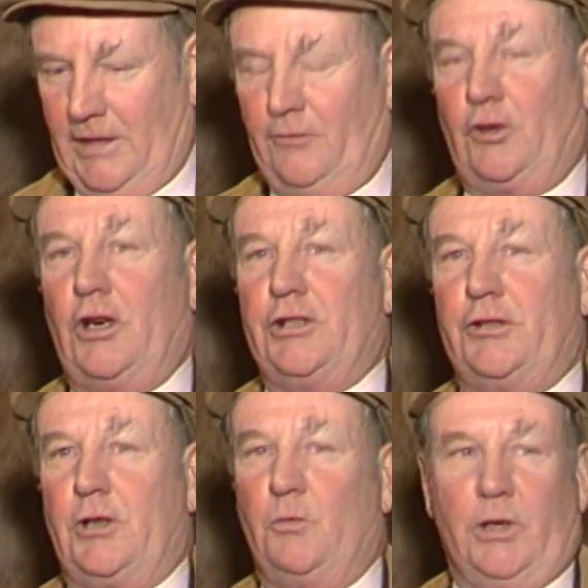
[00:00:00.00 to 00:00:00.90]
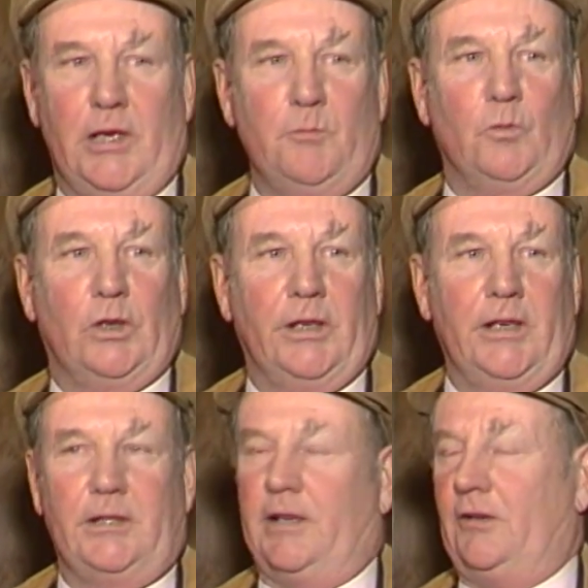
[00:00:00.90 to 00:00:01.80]
they never cause any trouble. We keep them
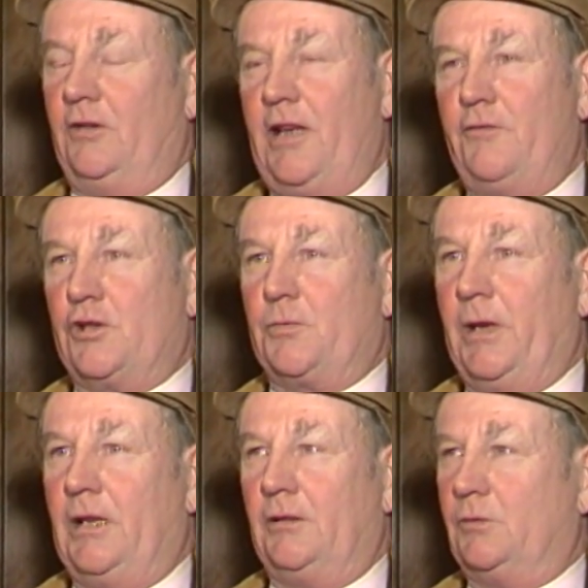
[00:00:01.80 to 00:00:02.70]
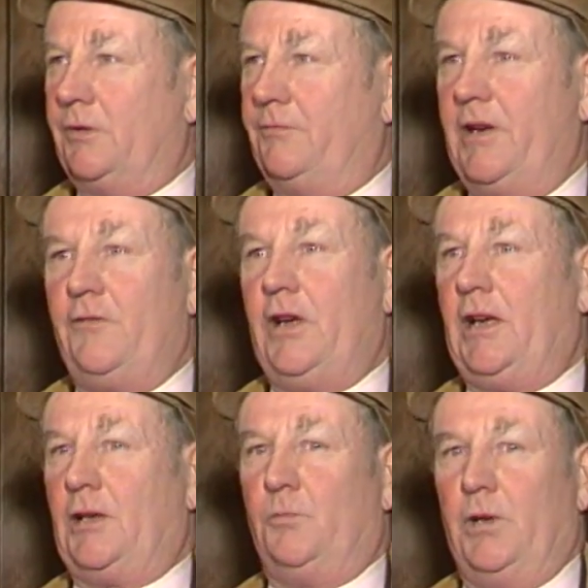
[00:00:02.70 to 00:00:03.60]
clean. They don't have a smell. We've never
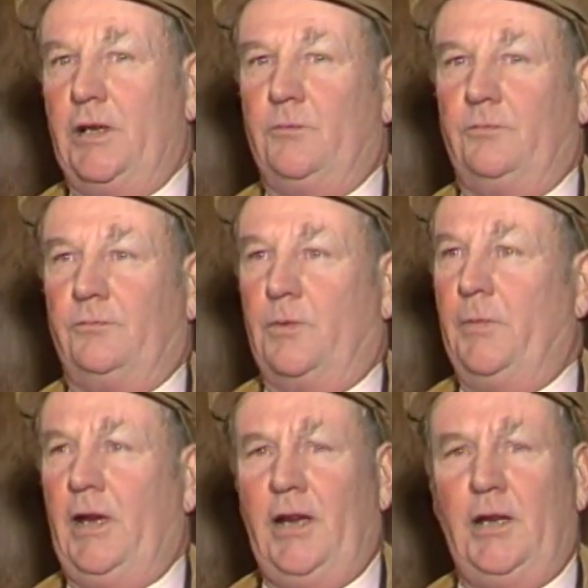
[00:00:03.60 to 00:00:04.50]
had a complaint from